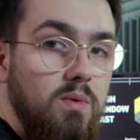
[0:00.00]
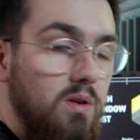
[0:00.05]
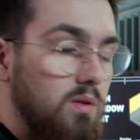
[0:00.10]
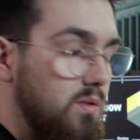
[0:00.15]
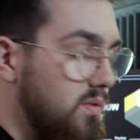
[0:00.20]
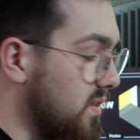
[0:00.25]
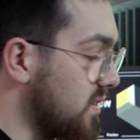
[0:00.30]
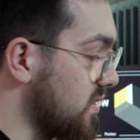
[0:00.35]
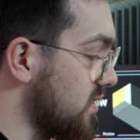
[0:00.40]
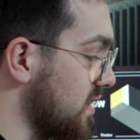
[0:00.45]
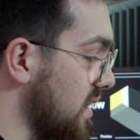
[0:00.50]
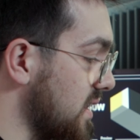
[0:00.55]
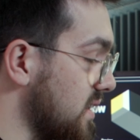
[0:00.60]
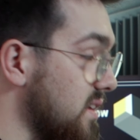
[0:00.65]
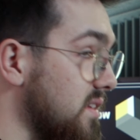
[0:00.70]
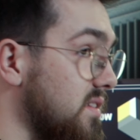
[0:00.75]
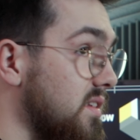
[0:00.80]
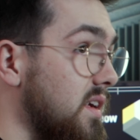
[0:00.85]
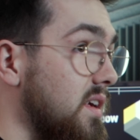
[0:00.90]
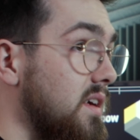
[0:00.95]
use this
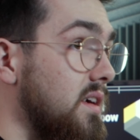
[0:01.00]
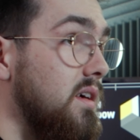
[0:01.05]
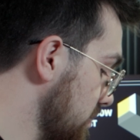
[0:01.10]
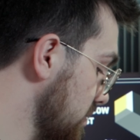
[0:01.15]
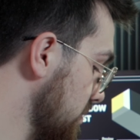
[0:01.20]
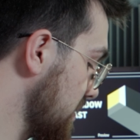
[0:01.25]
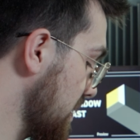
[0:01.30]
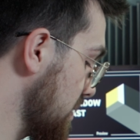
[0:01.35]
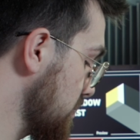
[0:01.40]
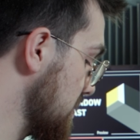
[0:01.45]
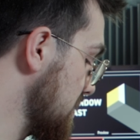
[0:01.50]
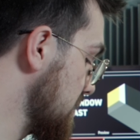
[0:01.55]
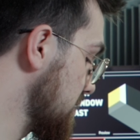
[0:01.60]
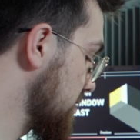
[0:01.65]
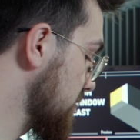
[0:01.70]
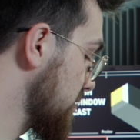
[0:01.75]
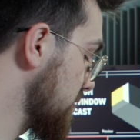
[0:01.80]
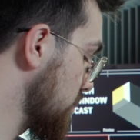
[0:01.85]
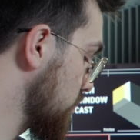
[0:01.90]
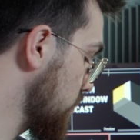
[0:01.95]
SanDisk here. That
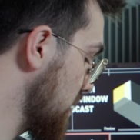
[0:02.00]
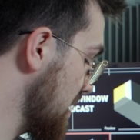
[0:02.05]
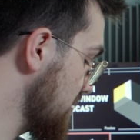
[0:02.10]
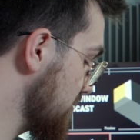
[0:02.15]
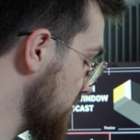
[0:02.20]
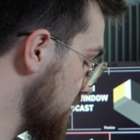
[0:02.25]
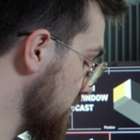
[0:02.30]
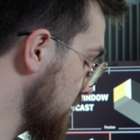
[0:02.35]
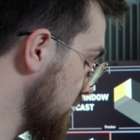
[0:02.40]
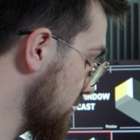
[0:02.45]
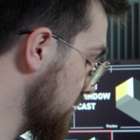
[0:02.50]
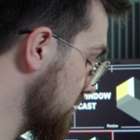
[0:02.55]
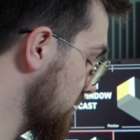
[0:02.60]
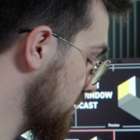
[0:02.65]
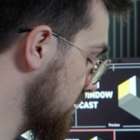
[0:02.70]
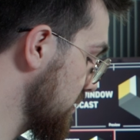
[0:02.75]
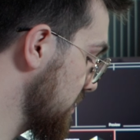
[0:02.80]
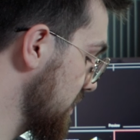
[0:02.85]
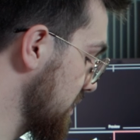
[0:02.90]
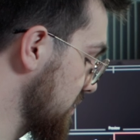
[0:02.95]
means that whatever
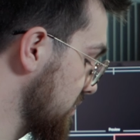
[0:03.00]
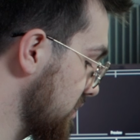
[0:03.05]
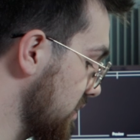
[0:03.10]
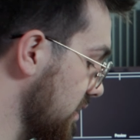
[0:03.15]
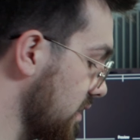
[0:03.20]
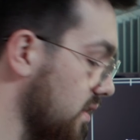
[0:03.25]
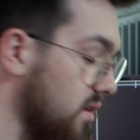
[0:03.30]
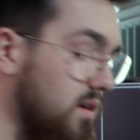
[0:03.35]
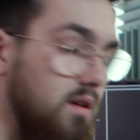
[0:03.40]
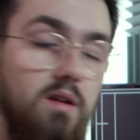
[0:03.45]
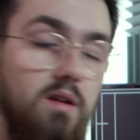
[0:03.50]
is cut